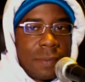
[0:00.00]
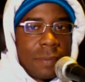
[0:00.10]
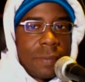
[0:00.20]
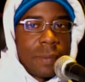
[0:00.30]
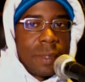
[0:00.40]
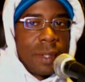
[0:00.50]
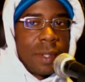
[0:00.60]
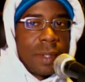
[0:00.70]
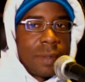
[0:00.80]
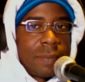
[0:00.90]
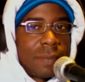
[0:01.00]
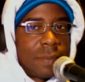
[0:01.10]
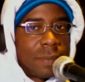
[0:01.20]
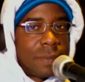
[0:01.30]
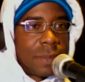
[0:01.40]
you know,
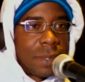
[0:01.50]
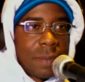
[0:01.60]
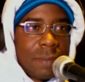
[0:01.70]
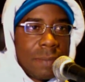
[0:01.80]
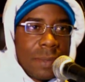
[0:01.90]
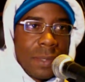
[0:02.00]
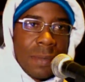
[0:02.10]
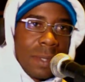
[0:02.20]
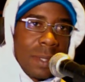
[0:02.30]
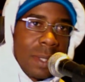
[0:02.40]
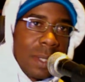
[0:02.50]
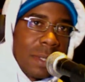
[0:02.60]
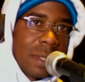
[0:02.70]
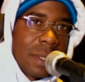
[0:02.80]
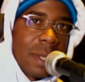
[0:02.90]
some of the things that
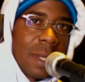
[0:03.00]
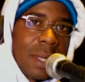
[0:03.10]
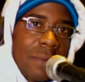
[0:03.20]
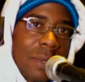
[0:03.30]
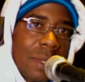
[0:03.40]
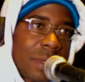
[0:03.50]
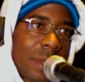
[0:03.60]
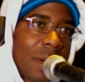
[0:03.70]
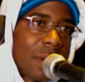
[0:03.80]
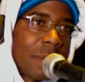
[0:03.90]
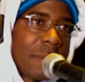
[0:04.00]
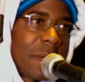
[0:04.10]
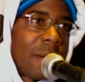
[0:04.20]
they're not really talking about.